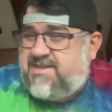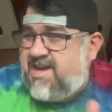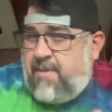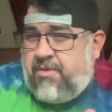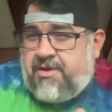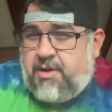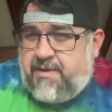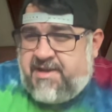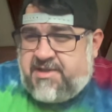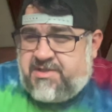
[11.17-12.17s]
a couple of new
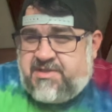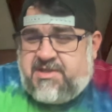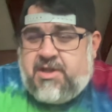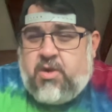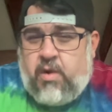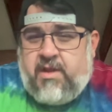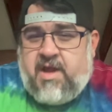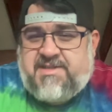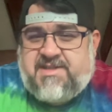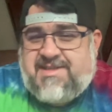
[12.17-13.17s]
additions to the
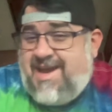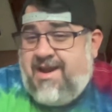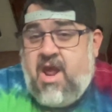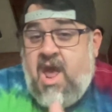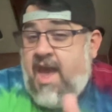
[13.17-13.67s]
CoinLogic site,